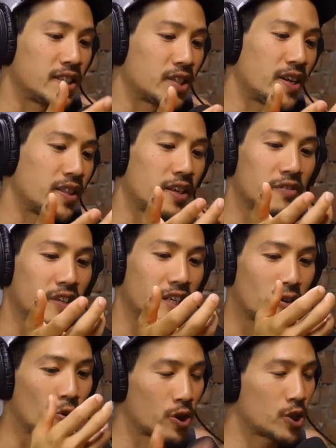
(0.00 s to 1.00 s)
So I think of like
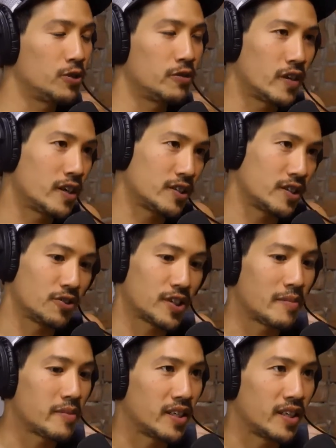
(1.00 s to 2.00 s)
Horseshoe Falls in
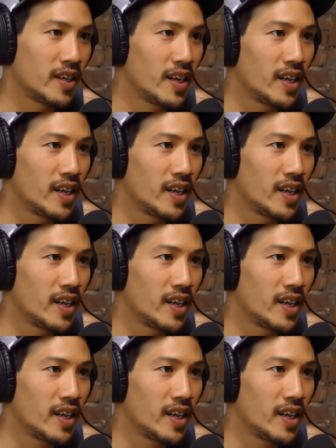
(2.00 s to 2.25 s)
Yosemite.